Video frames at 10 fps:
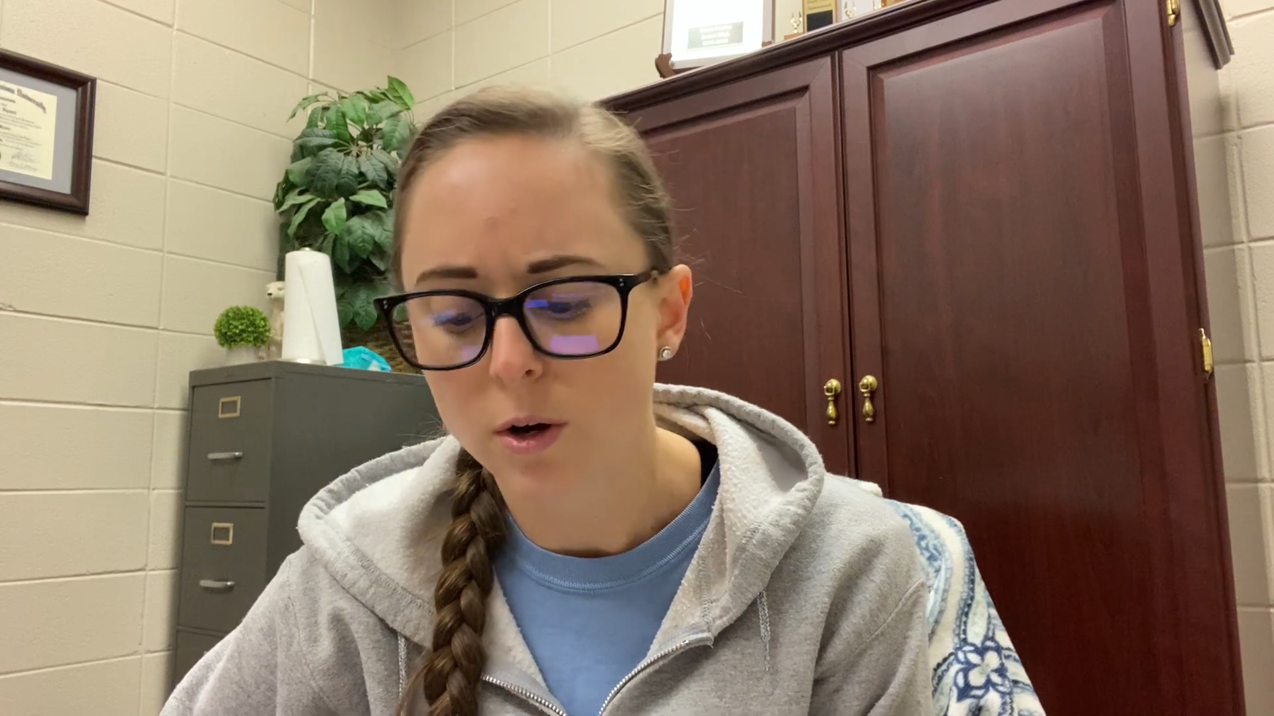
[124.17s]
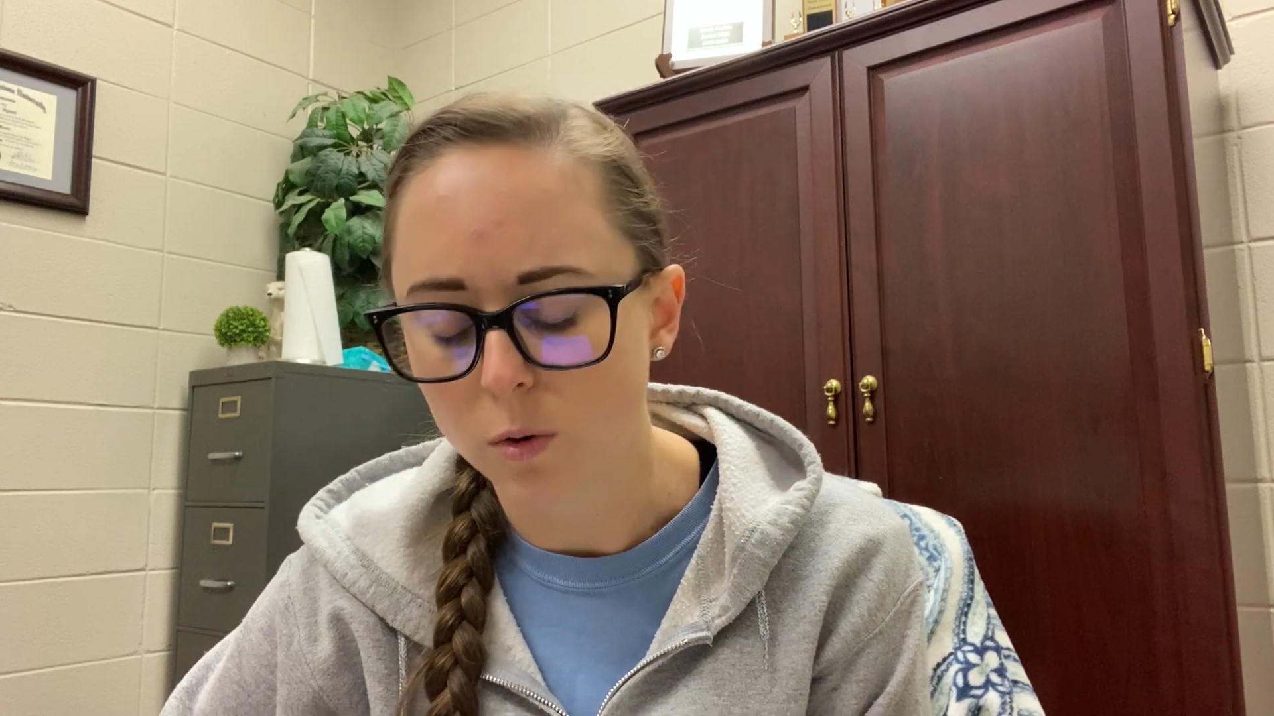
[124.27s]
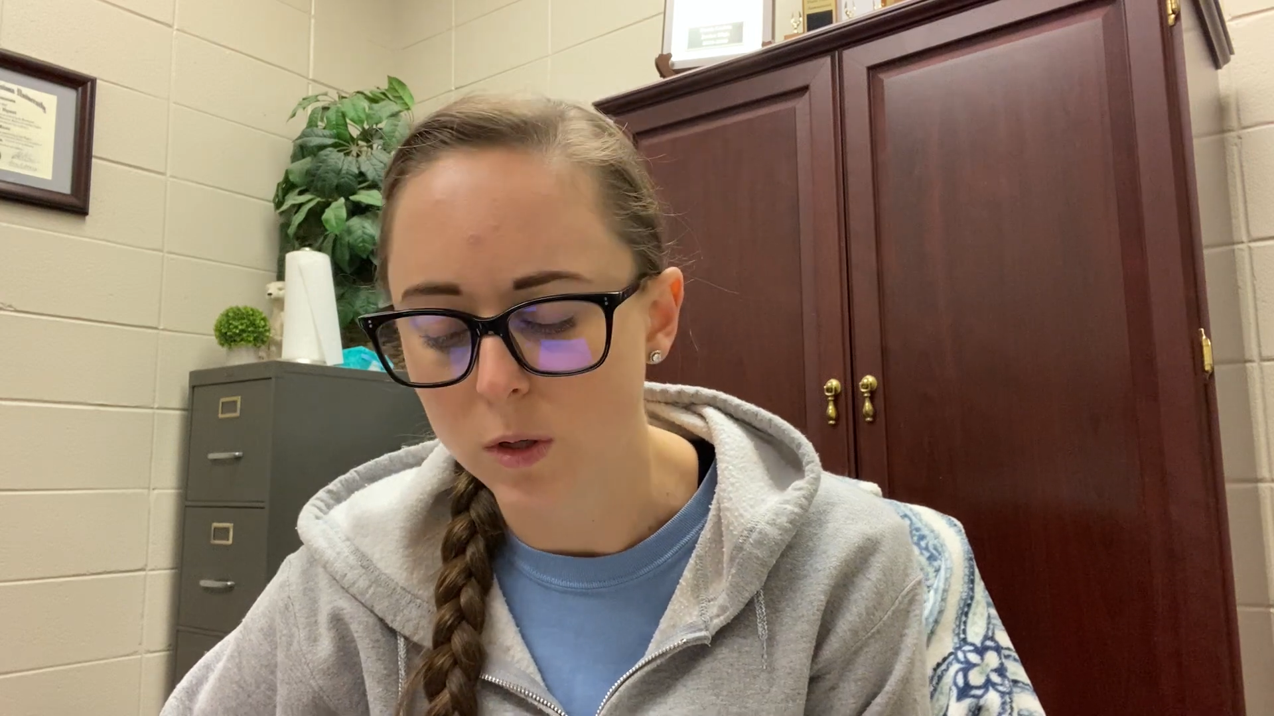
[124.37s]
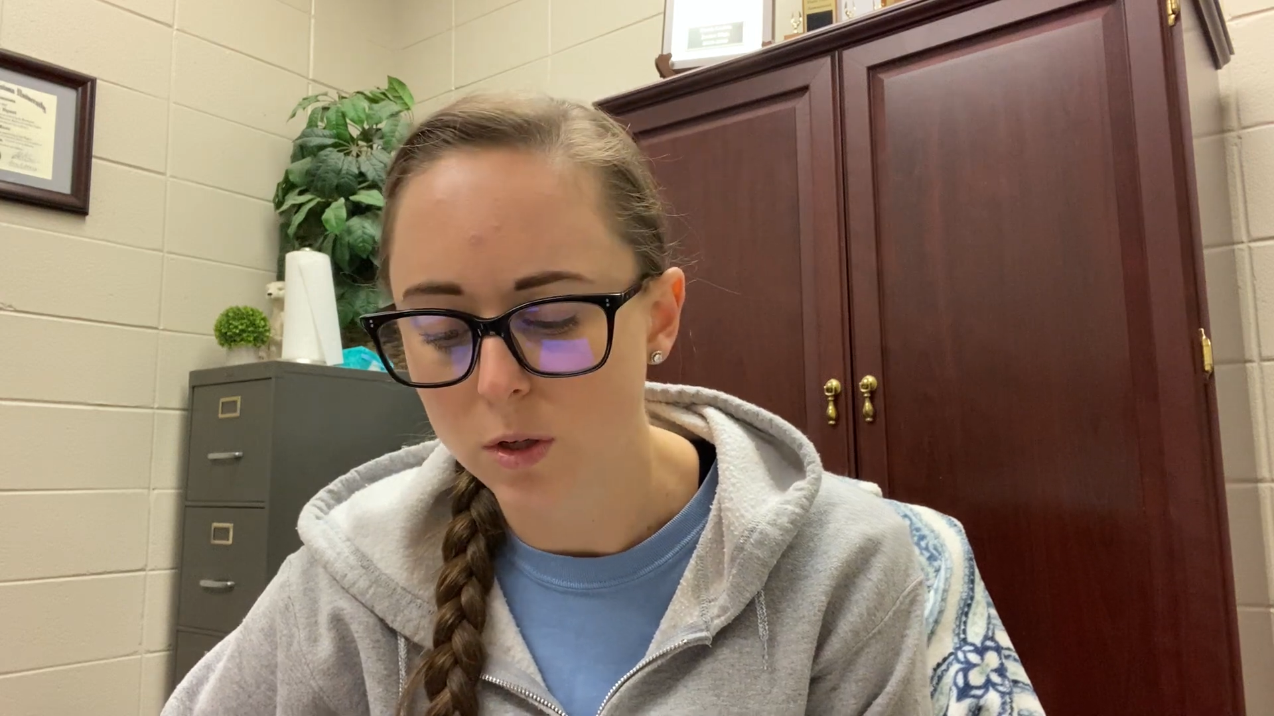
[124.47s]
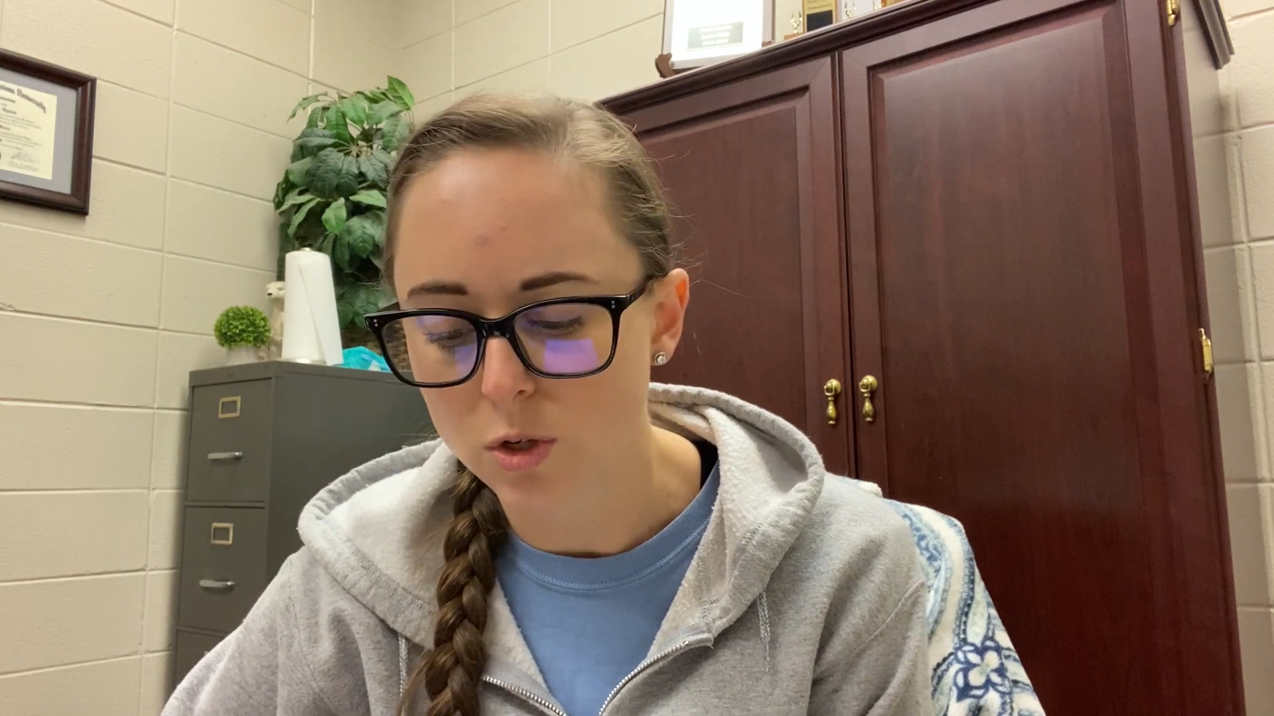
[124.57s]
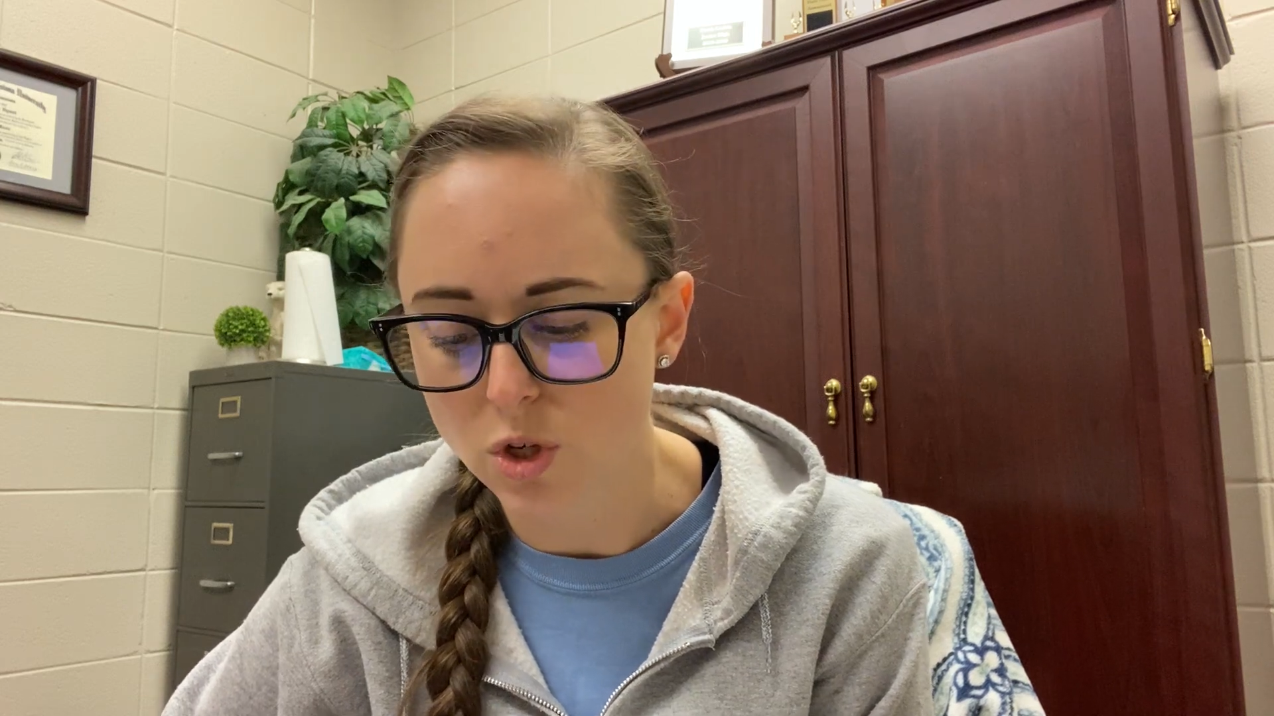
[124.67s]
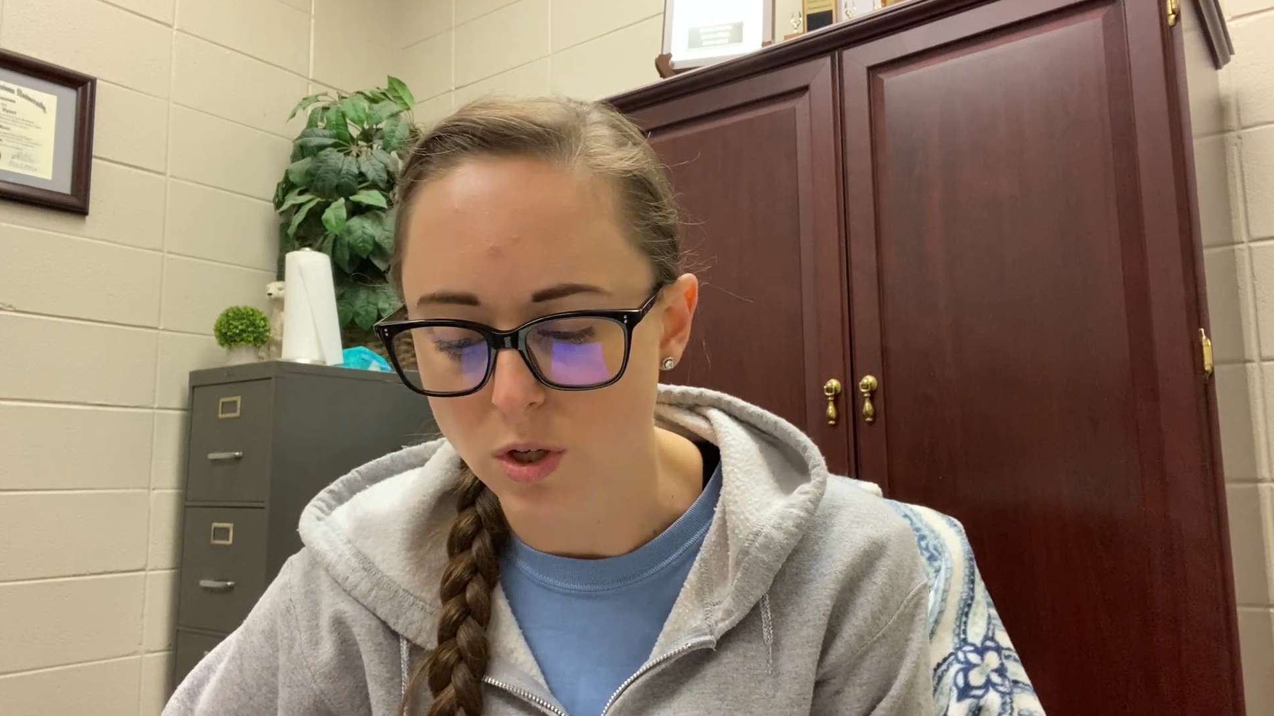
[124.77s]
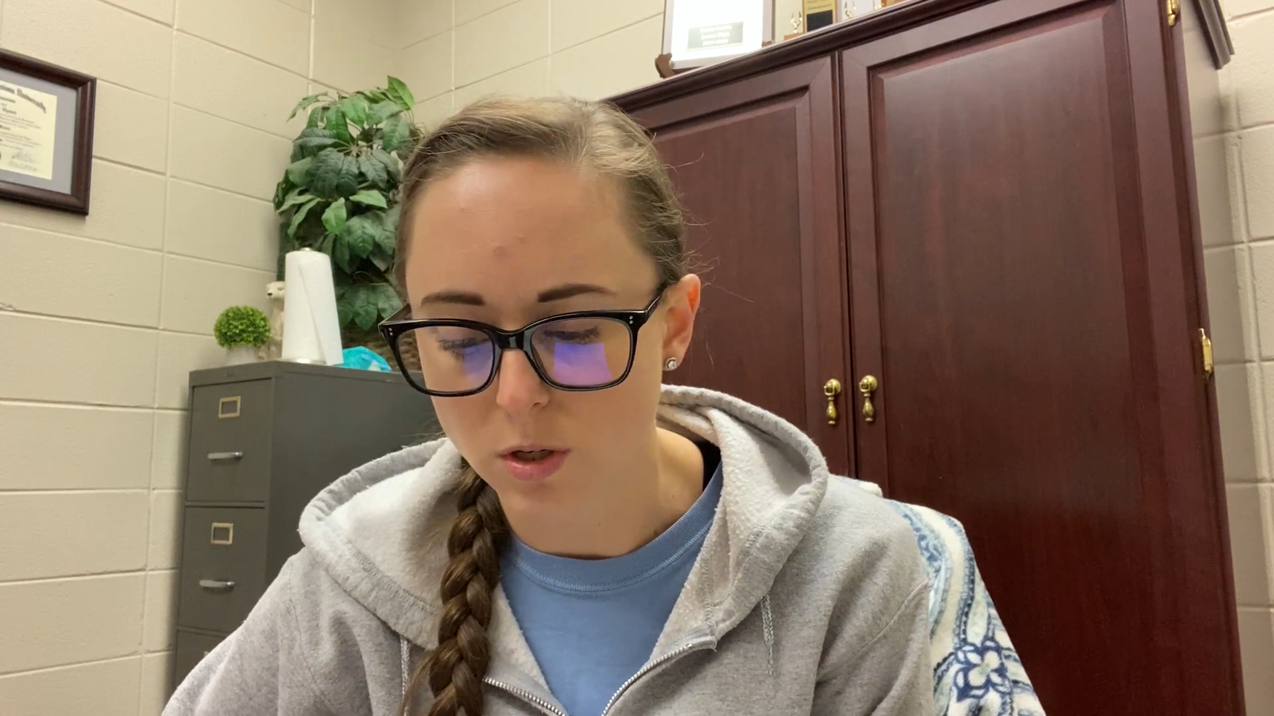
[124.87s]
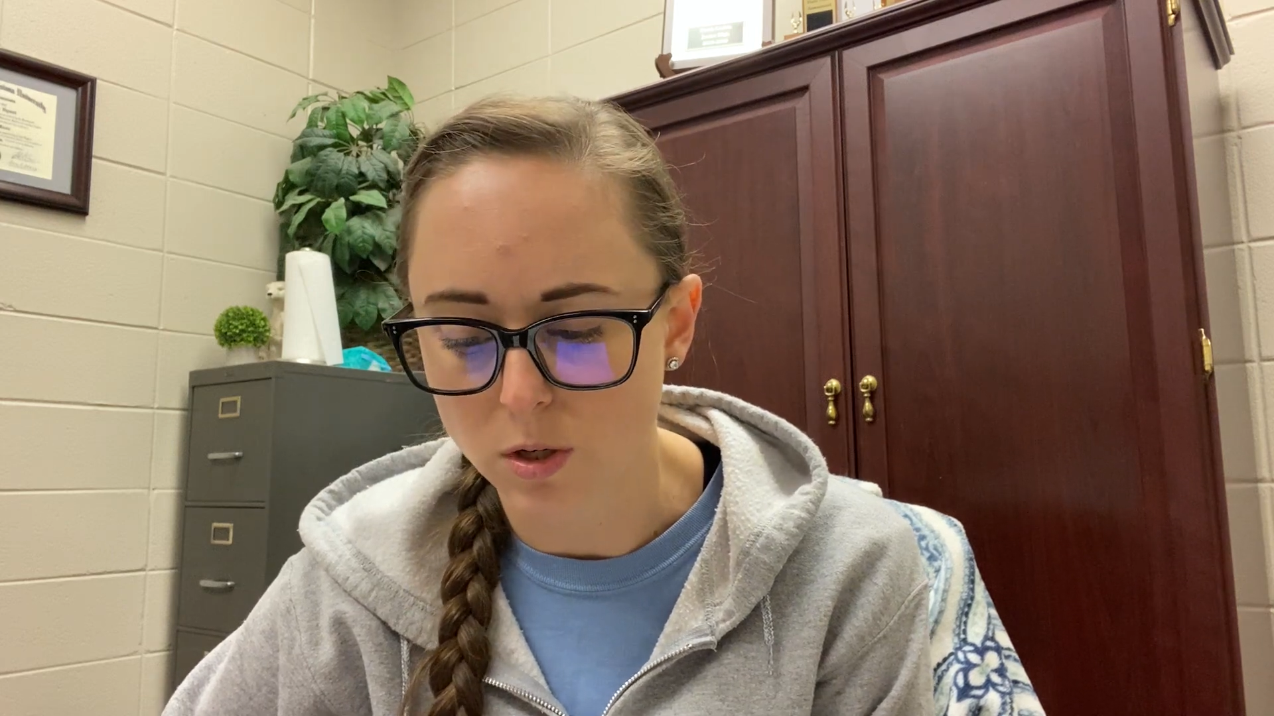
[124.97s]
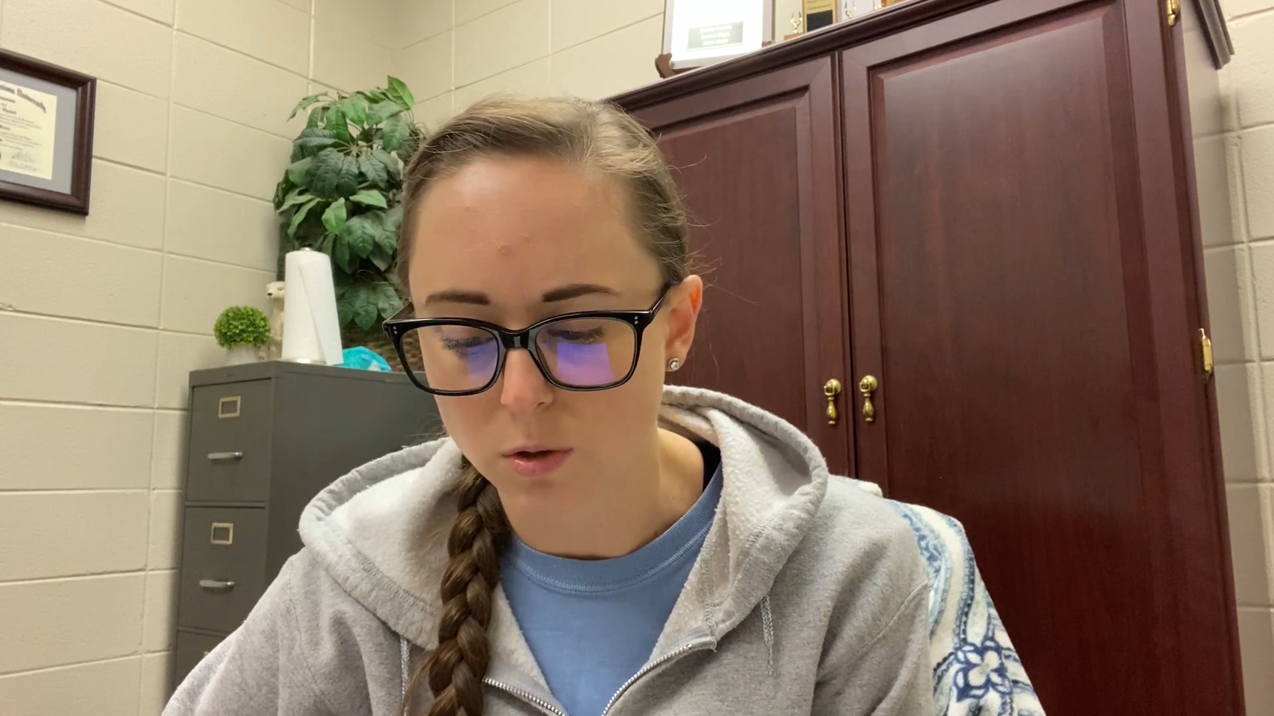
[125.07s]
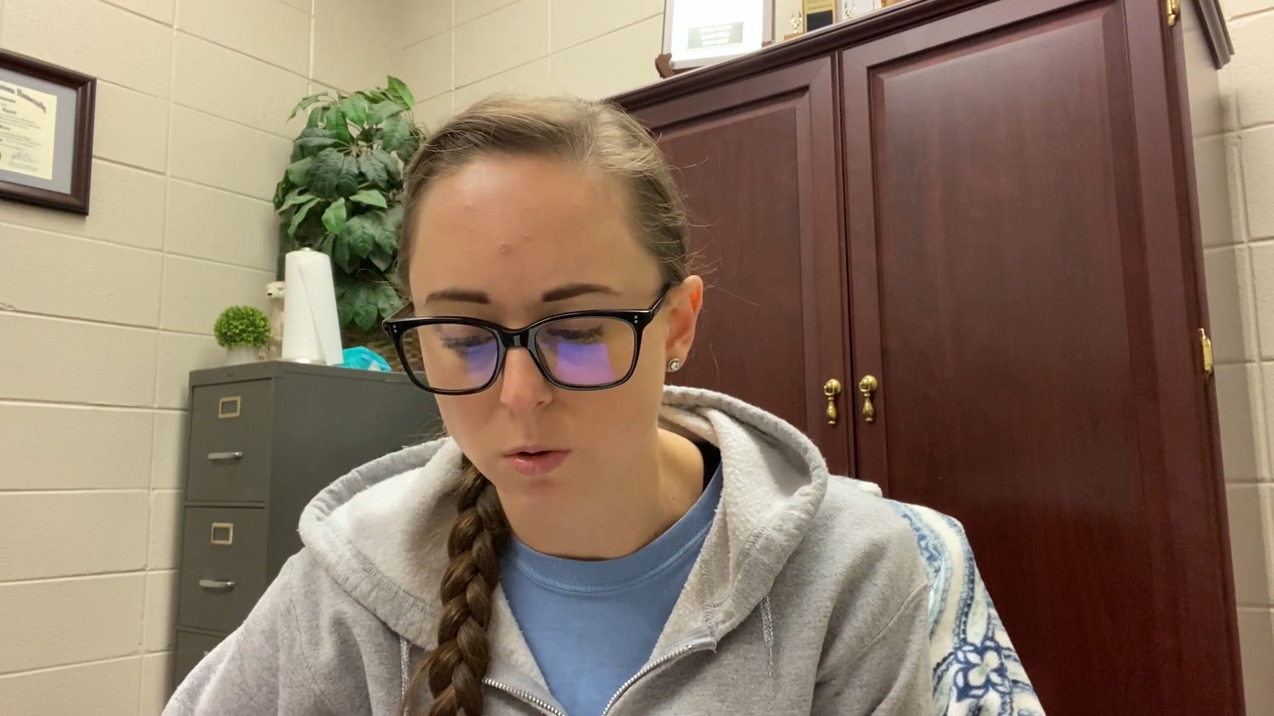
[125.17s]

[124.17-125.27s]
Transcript: quarter,